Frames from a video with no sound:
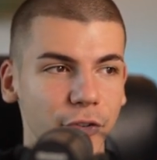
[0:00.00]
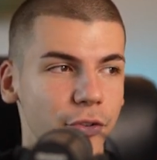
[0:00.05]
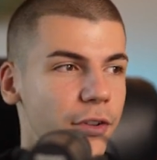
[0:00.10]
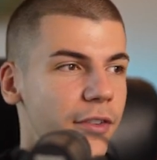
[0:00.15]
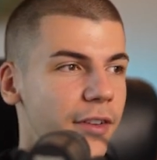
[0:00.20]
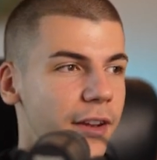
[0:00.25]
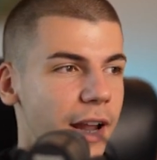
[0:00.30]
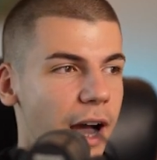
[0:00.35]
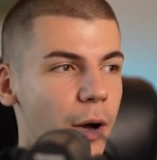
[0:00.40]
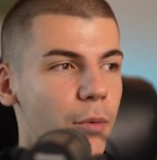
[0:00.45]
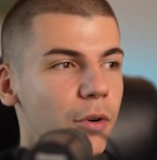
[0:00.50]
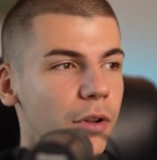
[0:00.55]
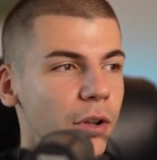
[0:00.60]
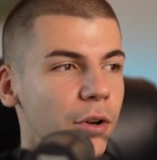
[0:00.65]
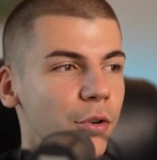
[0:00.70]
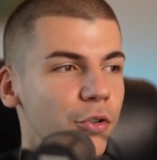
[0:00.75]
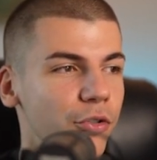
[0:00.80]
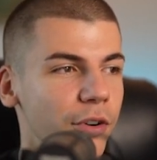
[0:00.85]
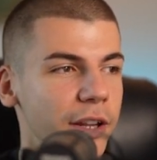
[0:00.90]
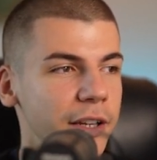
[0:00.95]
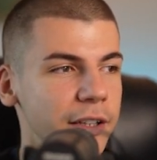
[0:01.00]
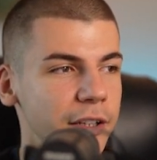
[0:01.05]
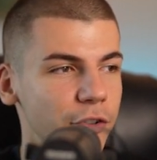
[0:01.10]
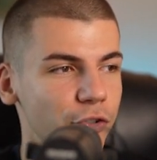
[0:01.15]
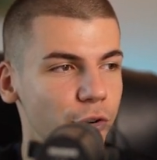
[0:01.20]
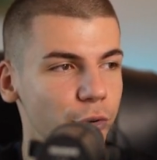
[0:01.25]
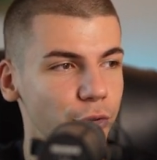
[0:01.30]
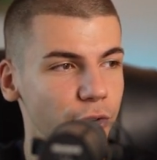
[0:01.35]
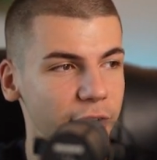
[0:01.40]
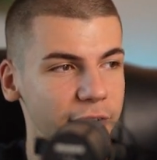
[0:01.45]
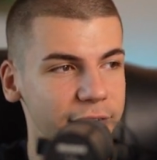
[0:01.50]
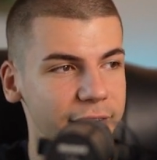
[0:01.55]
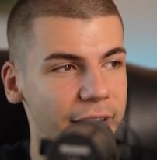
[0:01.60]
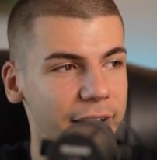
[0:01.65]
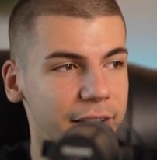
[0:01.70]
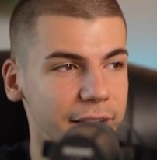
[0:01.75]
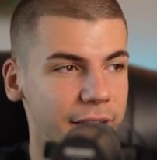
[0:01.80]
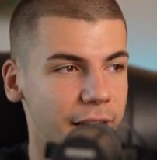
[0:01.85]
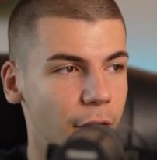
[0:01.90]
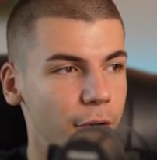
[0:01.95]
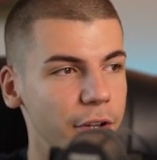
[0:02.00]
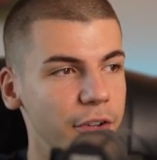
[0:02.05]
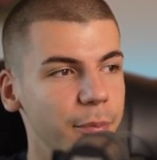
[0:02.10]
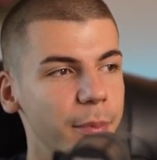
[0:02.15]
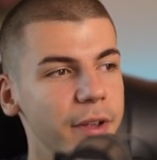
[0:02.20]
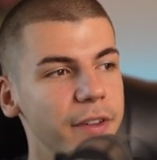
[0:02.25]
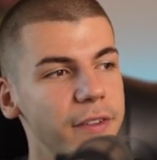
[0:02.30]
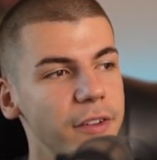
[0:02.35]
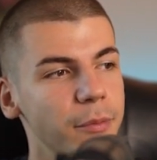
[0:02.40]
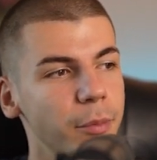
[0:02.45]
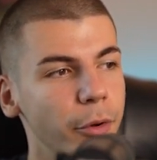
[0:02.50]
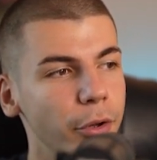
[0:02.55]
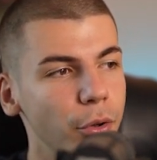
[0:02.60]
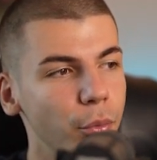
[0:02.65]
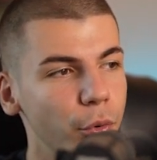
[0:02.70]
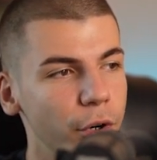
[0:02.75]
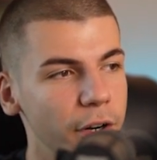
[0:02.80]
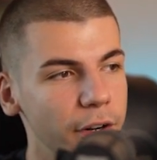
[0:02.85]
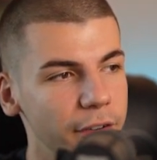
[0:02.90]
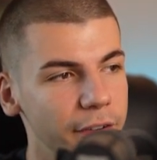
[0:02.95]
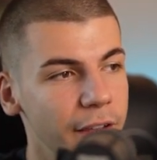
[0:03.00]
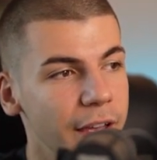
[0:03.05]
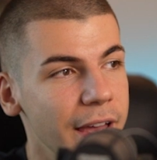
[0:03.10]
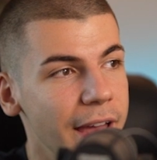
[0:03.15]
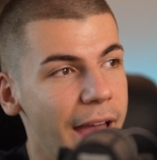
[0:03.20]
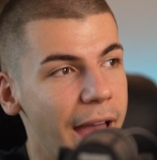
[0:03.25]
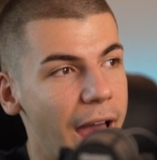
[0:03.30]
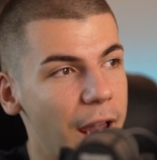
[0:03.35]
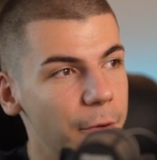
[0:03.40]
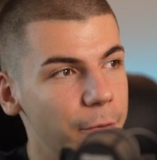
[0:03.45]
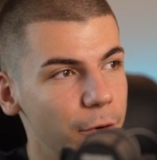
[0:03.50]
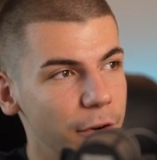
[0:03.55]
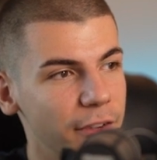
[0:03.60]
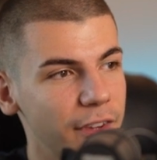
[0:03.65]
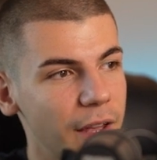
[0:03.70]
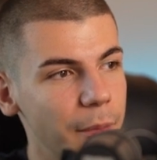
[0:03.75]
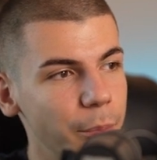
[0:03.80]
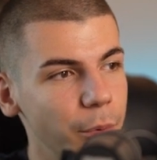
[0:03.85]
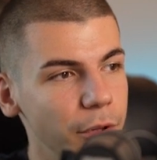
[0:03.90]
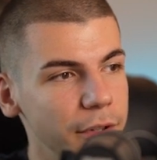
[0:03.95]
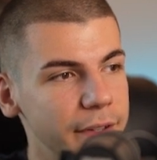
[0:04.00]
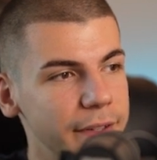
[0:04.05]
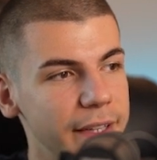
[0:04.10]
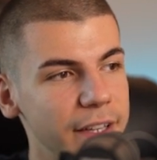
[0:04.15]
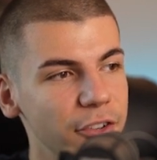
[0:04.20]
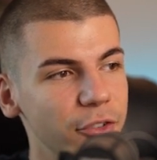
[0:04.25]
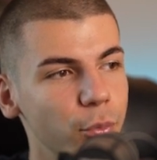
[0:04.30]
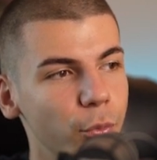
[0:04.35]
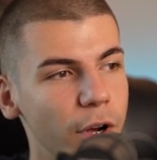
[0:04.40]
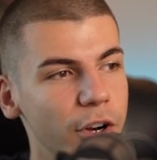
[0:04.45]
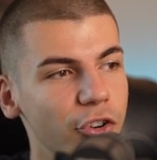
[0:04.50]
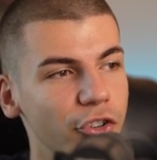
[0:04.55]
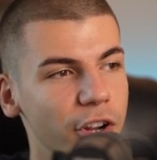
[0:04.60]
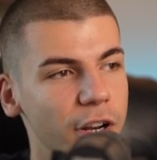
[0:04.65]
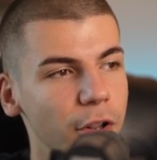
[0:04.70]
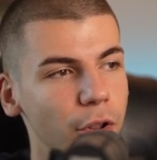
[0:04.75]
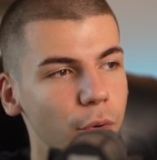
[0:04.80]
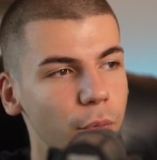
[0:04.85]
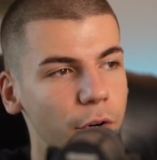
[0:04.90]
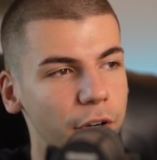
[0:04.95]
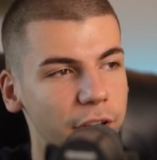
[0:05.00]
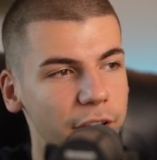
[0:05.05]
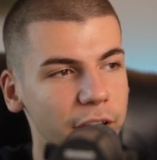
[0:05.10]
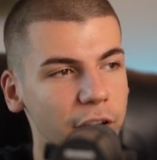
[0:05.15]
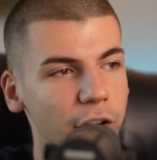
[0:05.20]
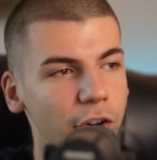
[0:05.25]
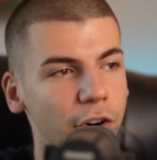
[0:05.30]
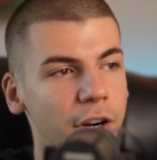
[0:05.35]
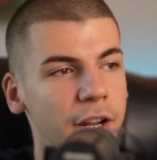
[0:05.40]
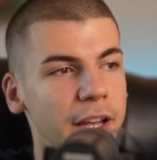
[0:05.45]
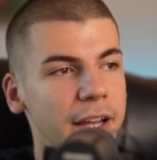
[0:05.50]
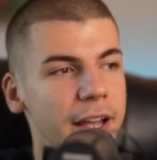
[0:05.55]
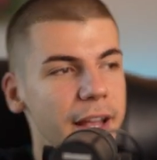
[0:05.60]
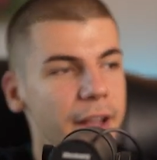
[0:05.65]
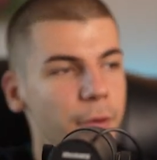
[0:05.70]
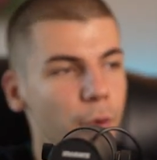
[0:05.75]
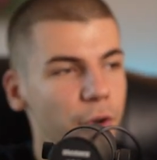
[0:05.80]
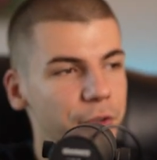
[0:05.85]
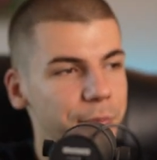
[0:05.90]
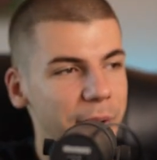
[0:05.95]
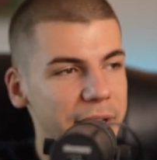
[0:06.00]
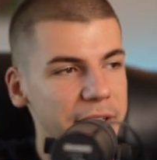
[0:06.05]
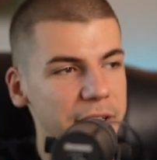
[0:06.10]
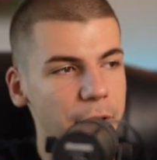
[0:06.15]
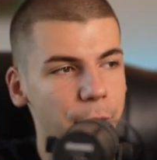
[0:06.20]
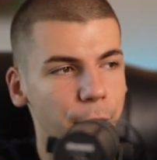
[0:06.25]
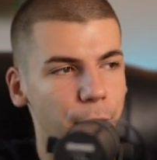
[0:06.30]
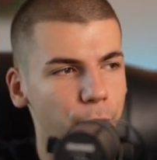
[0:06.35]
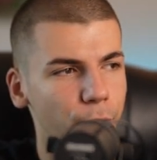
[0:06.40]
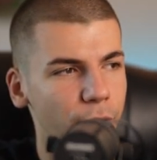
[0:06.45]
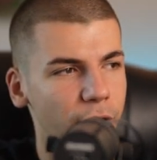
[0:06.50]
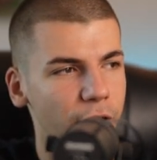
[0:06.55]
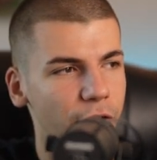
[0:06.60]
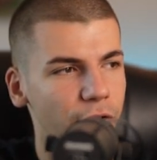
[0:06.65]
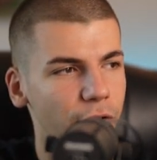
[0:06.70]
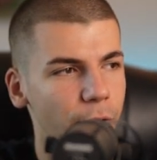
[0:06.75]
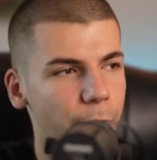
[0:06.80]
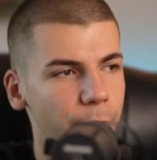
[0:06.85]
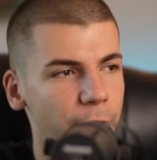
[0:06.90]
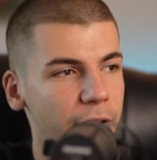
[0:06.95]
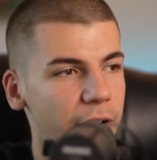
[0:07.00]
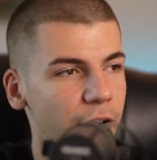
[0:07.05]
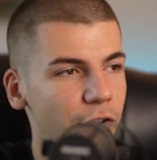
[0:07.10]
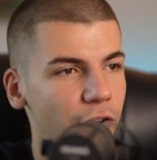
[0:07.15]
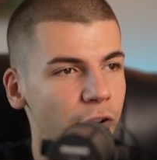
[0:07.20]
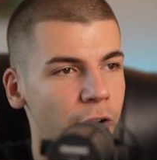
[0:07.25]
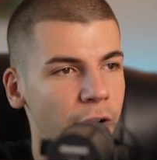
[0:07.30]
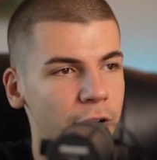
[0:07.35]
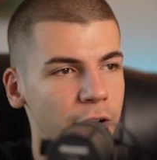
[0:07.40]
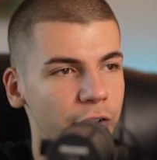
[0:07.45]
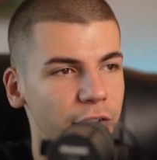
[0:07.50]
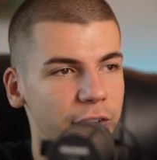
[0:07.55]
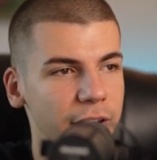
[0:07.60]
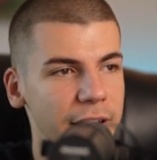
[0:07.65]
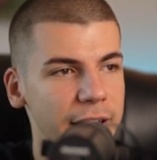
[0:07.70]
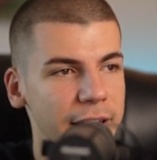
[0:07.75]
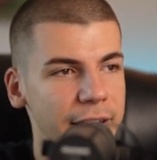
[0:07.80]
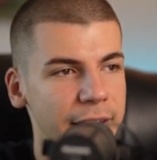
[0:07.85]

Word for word: So it's an hour long training that shows you exactly how this business model works. And for example, this one channel over here, it was making few 300 dollars a day.